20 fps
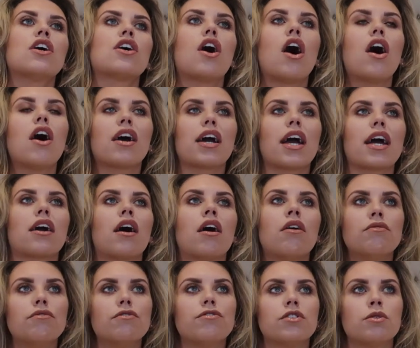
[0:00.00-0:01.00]
can't get
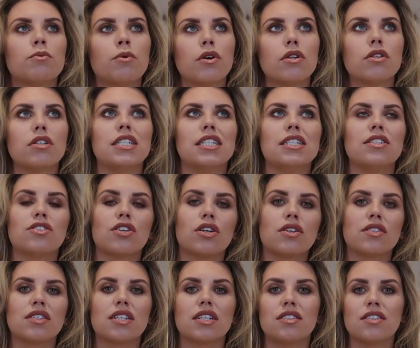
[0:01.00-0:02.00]
comfortable and is
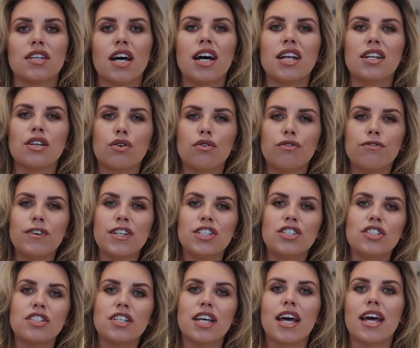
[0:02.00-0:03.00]
tossing and turning or
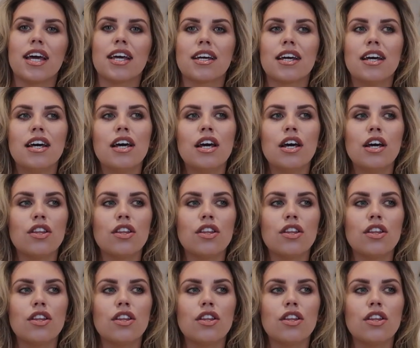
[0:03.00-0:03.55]
fidgeting